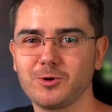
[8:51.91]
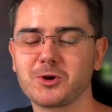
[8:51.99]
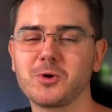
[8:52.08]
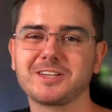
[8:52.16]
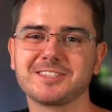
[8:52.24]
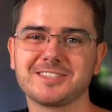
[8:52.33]
were
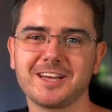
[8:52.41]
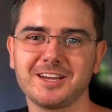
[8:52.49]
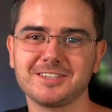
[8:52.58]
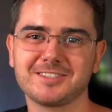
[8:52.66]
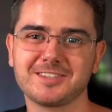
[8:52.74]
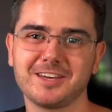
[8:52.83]
quick to tell
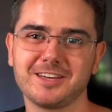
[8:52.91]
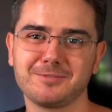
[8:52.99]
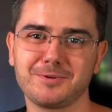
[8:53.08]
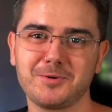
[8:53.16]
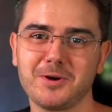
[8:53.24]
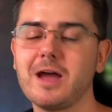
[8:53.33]
us that
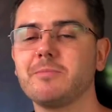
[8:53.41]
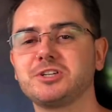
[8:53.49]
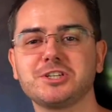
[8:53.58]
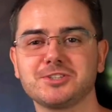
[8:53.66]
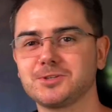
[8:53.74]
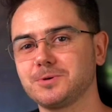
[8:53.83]
we were
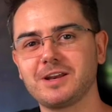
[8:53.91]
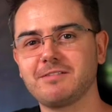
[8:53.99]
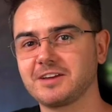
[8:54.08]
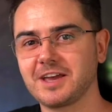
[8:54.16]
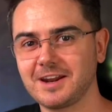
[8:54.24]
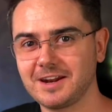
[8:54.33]
amateurs who would
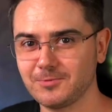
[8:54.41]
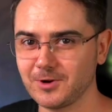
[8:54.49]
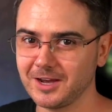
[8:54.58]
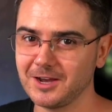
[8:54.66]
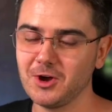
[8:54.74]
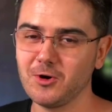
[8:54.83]
never get
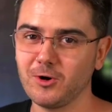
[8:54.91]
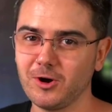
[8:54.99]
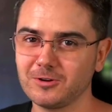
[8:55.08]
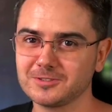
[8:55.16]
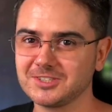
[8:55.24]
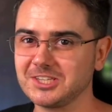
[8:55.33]
anywhere
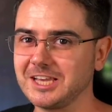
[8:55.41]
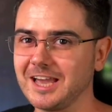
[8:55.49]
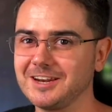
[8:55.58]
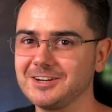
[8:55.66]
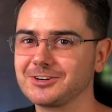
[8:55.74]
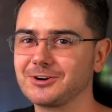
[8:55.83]
or see
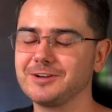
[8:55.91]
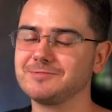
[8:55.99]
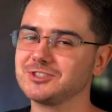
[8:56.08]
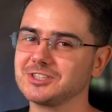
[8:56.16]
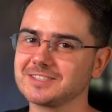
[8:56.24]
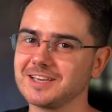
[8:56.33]
any degree
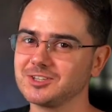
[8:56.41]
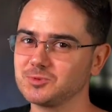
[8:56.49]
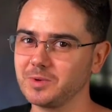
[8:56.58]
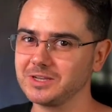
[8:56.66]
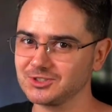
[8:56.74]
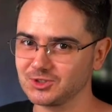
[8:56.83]
of success
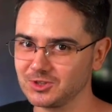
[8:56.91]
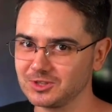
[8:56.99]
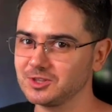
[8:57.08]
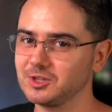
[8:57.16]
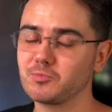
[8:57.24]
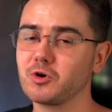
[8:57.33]
based
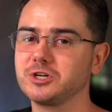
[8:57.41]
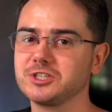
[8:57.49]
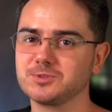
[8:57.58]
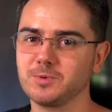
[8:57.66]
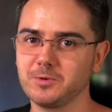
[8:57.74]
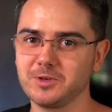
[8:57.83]
on the
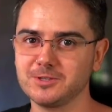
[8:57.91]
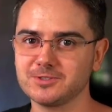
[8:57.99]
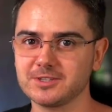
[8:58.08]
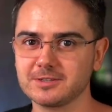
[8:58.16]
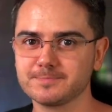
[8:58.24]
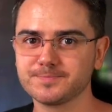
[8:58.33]
approaches we were
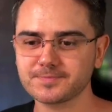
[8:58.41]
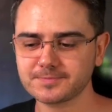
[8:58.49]
using.